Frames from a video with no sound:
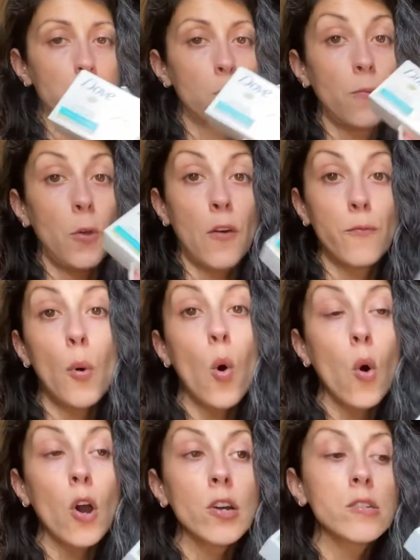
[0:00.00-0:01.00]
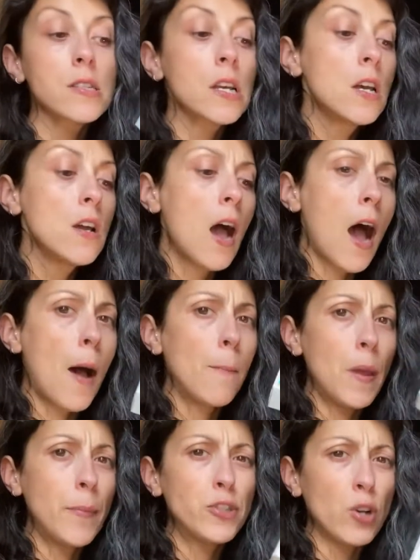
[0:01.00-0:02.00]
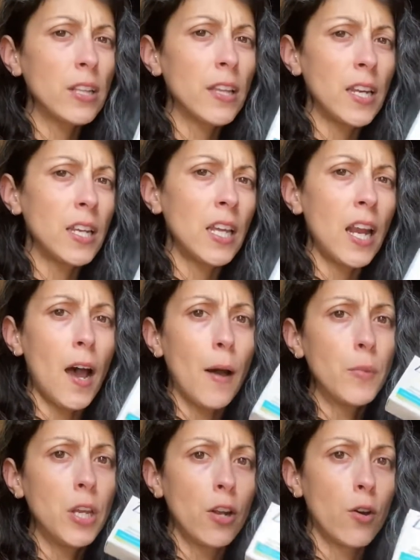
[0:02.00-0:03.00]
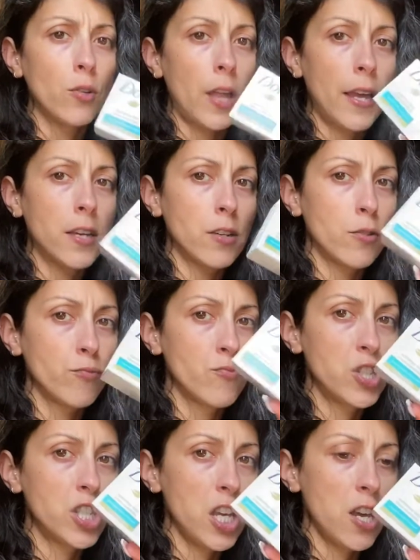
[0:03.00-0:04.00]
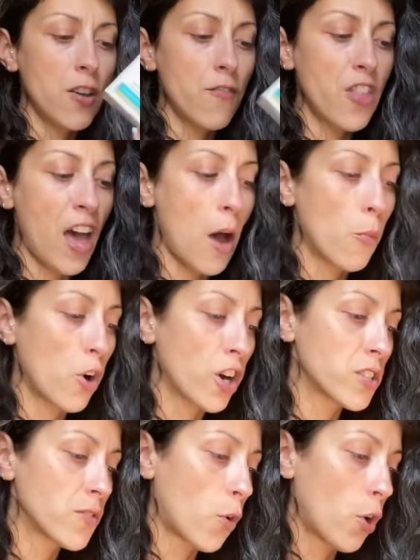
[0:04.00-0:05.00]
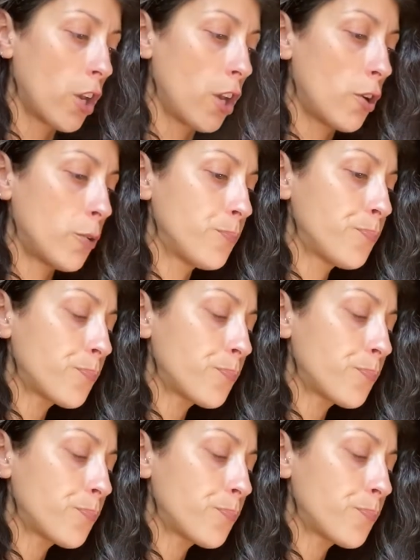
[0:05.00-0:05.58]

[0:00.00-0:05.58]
So if you have pores, maybe try lightening it up, you know, like see if that works for you.